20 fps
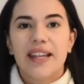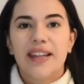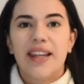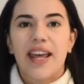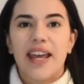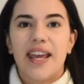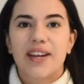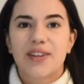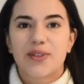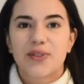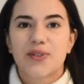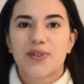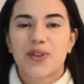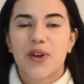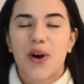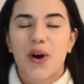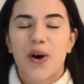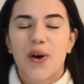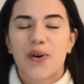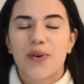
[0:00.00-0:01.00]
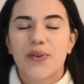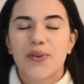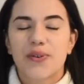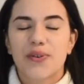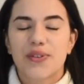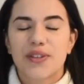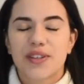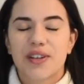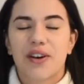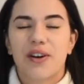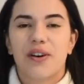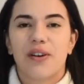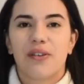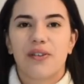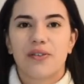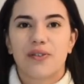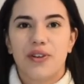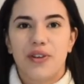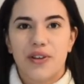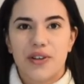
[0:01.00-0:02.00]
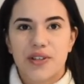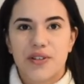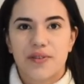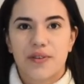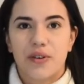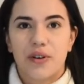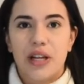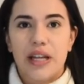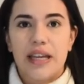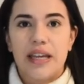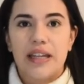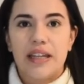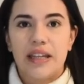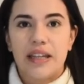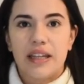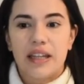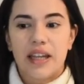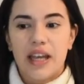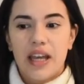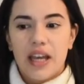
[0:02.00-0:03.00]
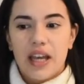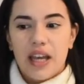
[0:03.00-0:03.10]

They are so useful in